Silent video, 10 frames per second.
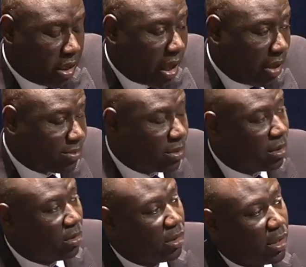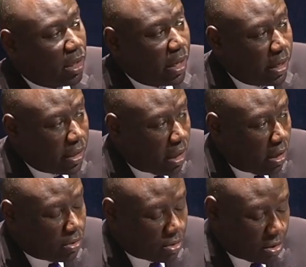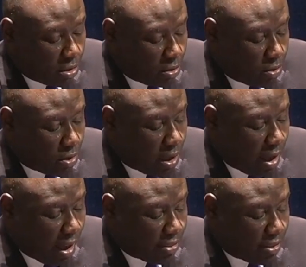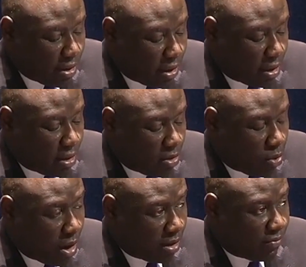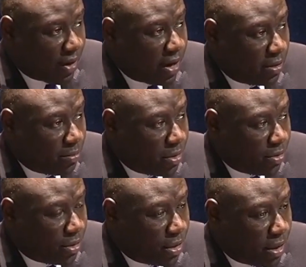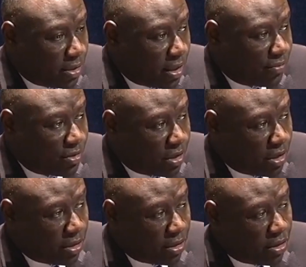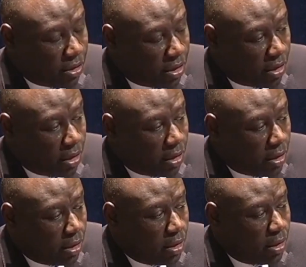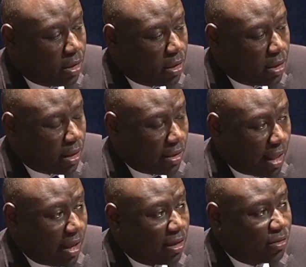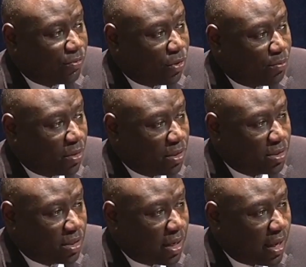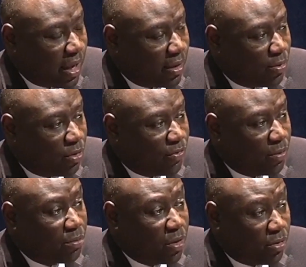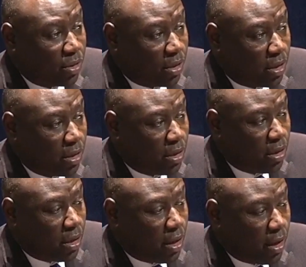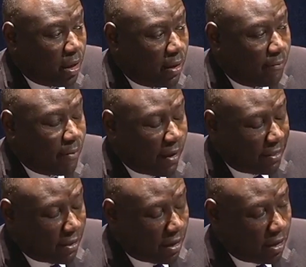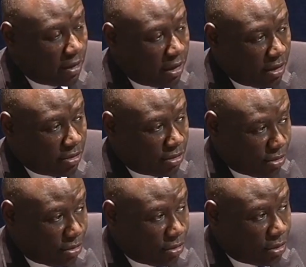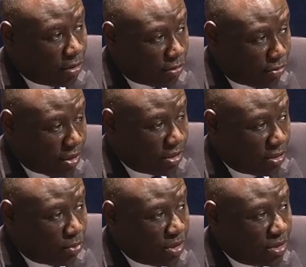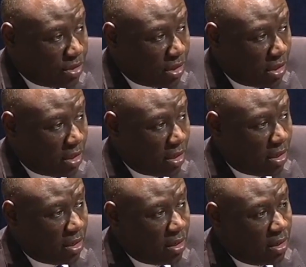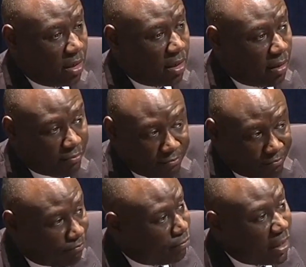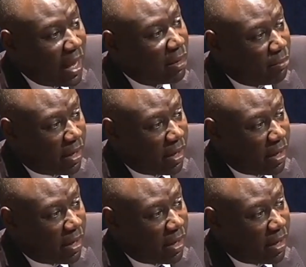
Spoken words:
Absolutely. And also, I think qualified immunity, as I've said earlier, allows for police to act with impunity. I think there's a reason we see black